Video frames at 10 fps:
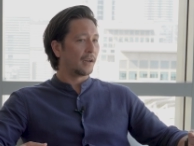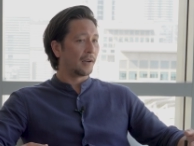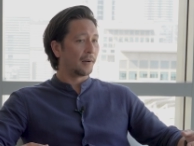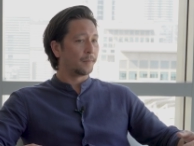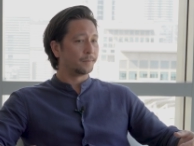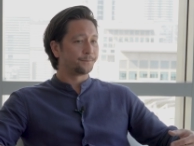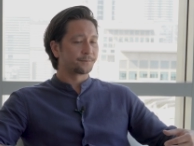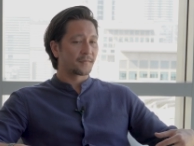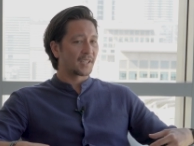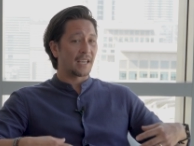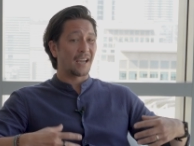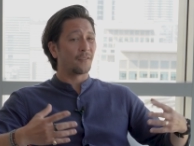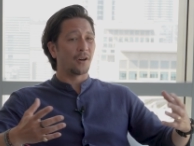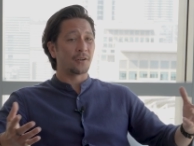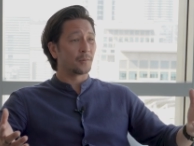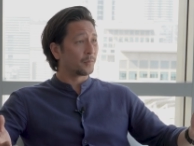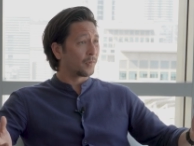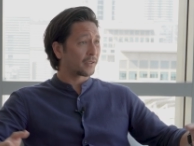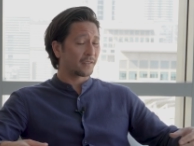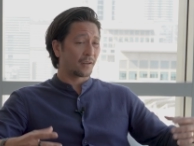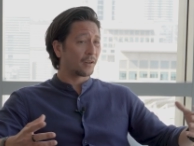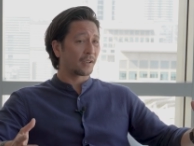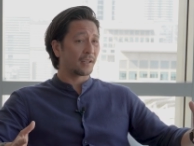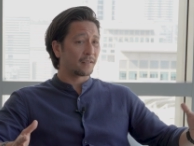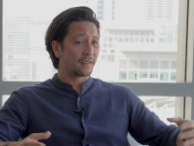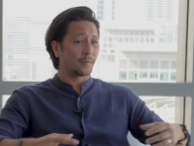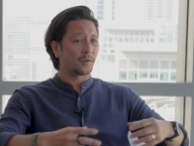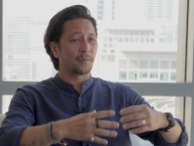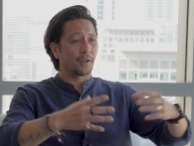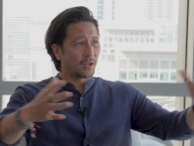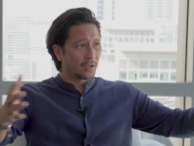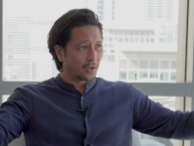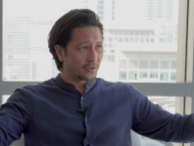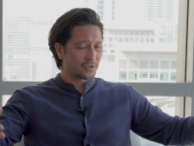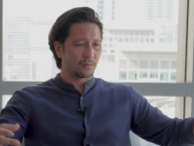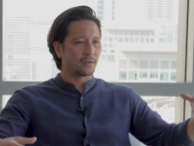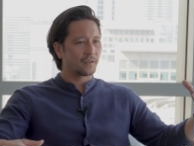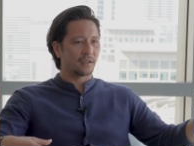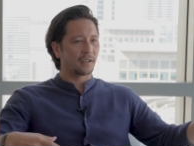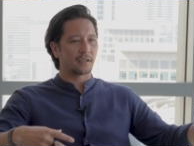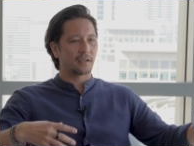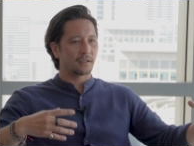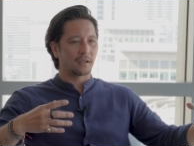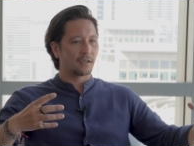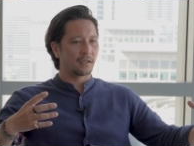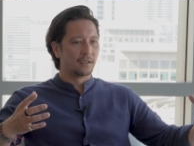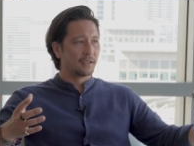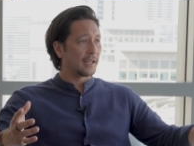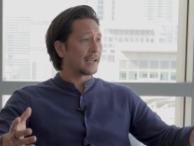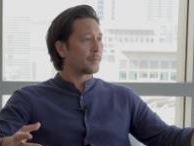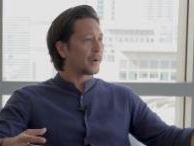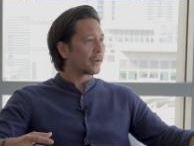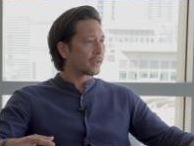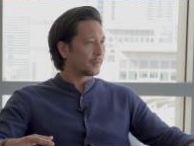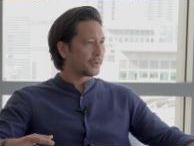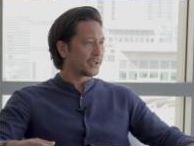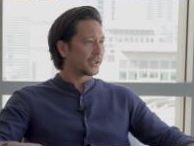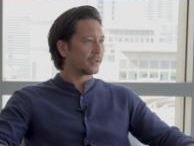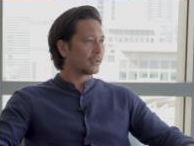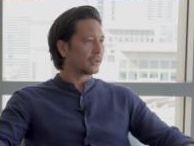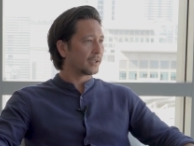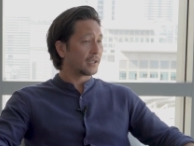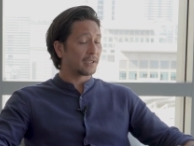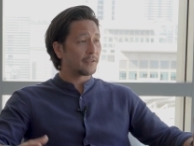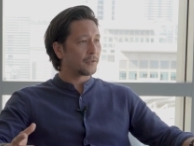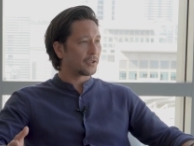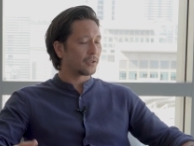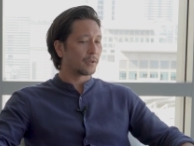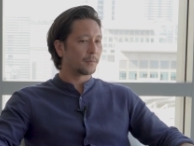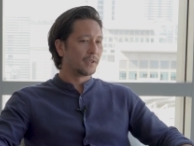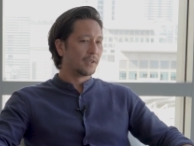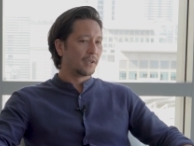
Um, we have other markets that are again similar but a lot larger. We'll say like in uh, Latin America, particularly, mm-hmm. and even Europe.